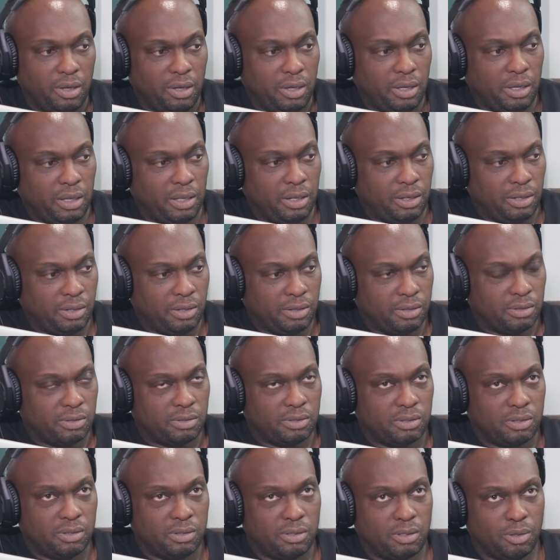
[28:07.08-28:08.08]

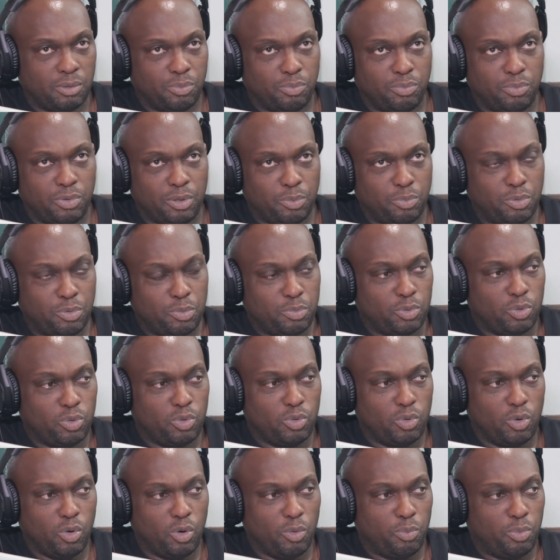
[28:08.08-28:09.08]
And the people
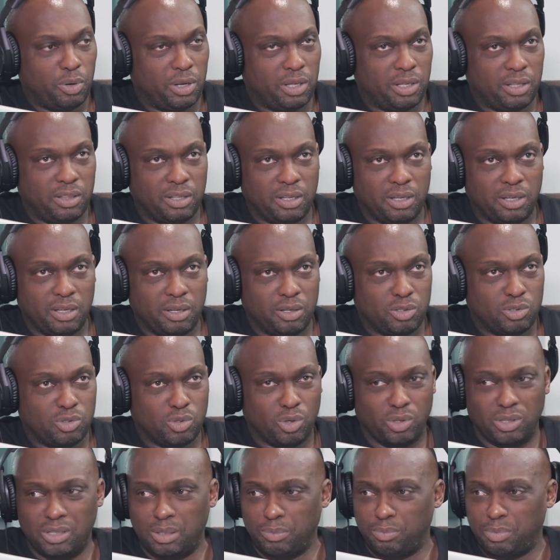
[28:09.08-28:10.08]
who go play there,
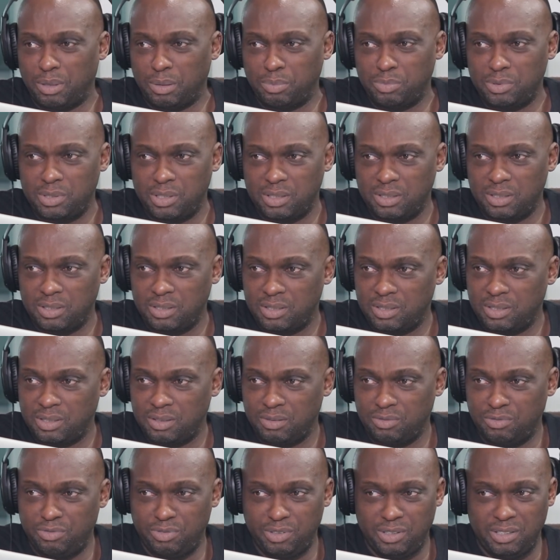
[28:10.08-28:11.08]
John the Baptist,
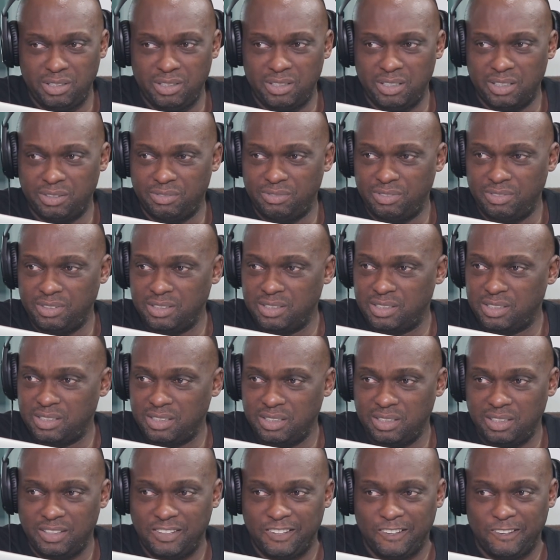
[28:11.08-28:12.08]
Vinnie Da
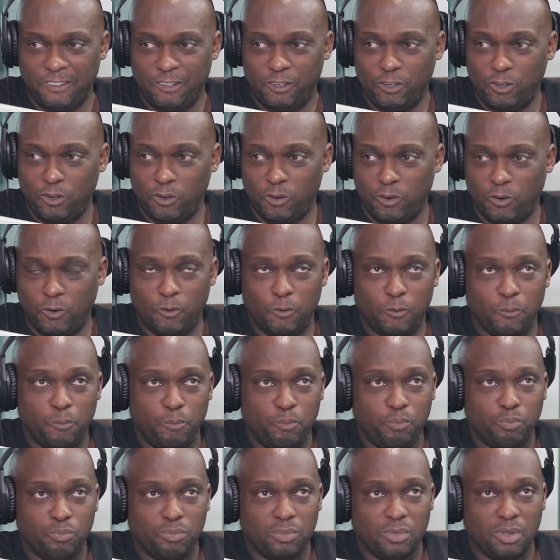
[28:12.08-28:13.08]
Vinci,
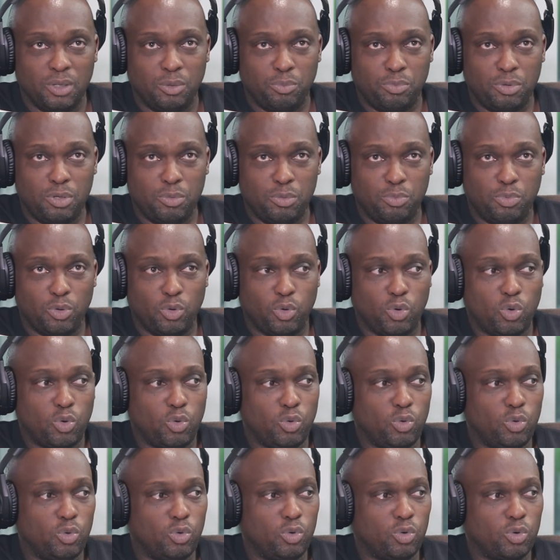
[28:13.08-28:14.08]
people
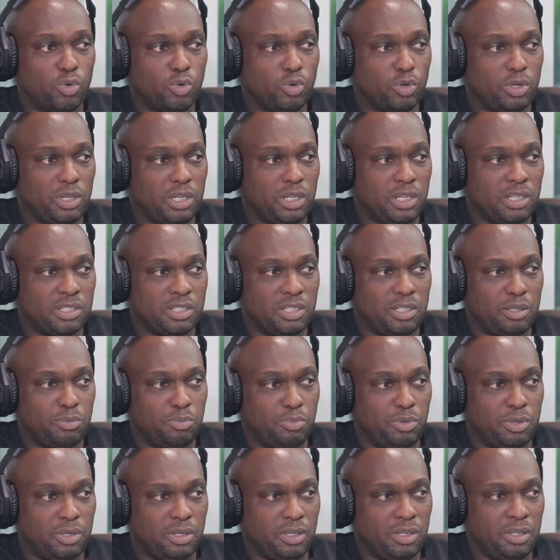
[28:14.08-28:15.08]
who could easily
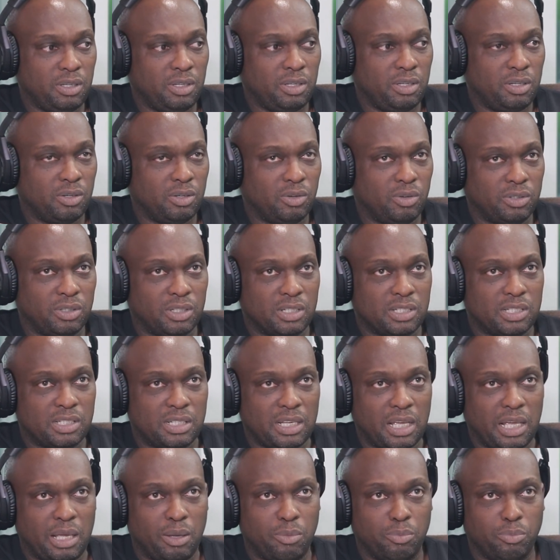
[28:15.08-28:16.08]
be on the
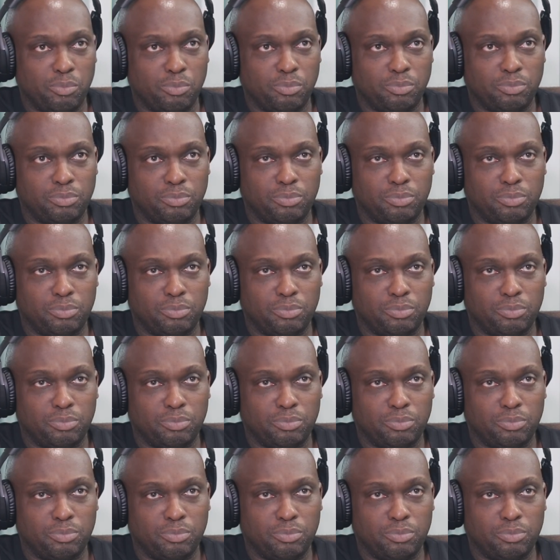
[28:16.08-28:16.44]
same